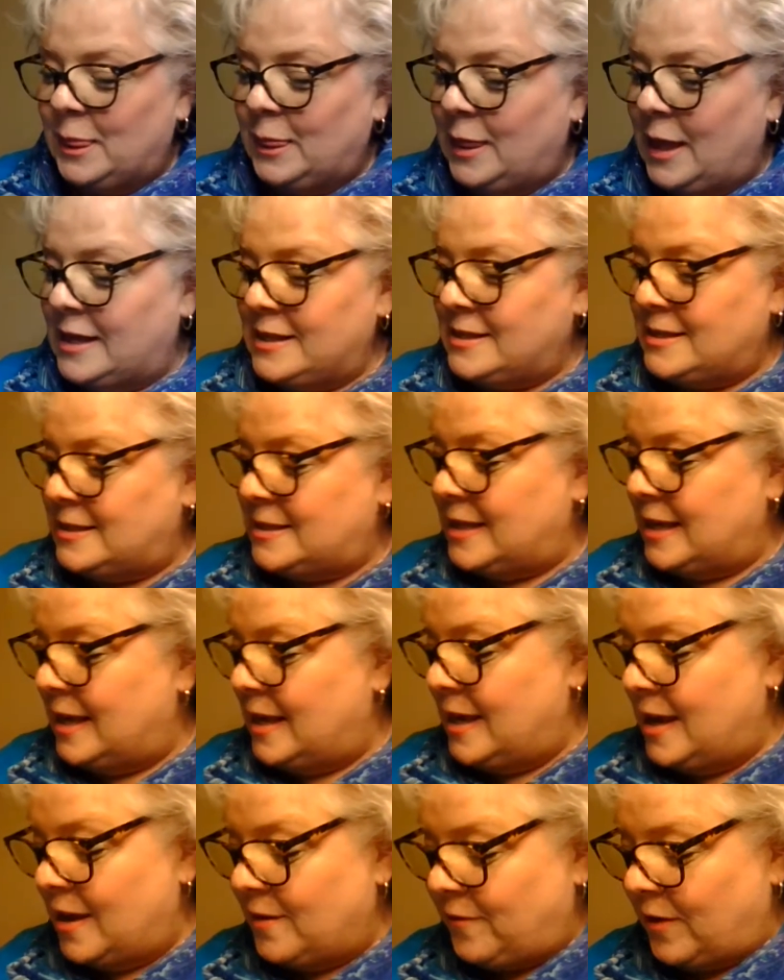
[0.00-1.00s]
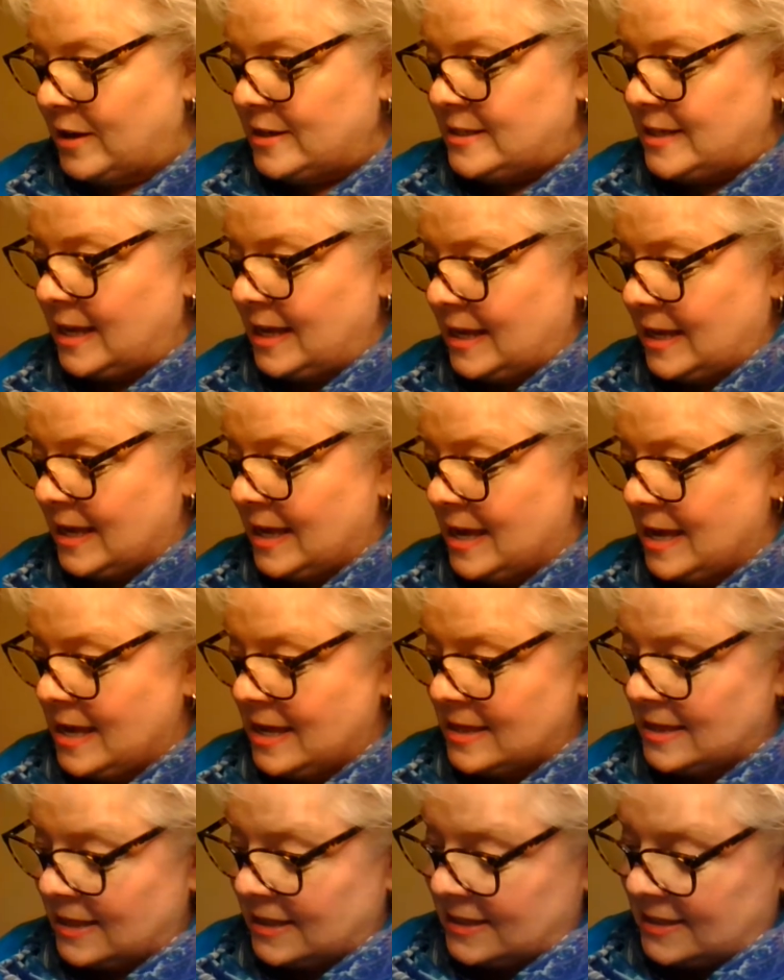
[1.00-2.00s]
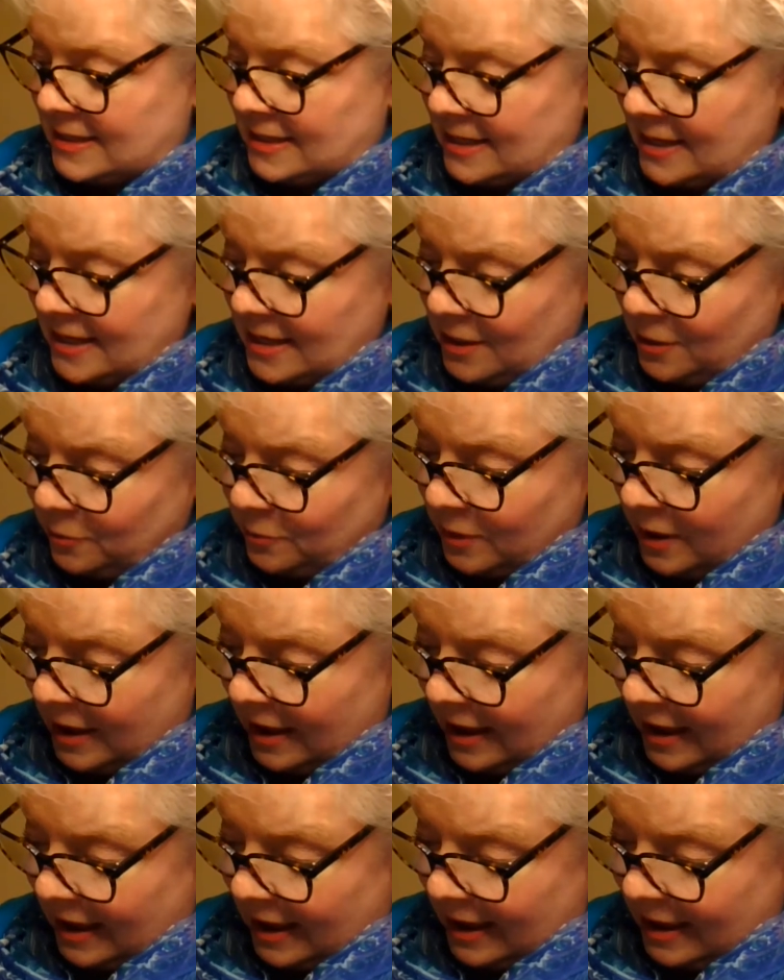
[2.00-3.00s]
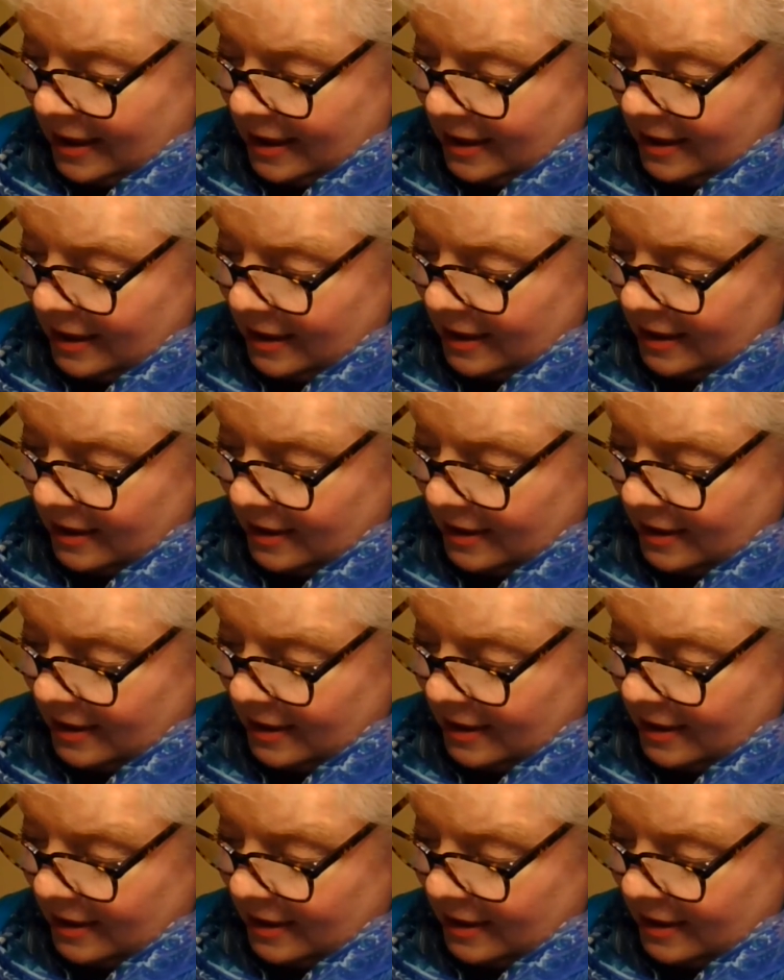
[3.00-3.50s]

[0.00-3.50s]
Let's see if I take the T away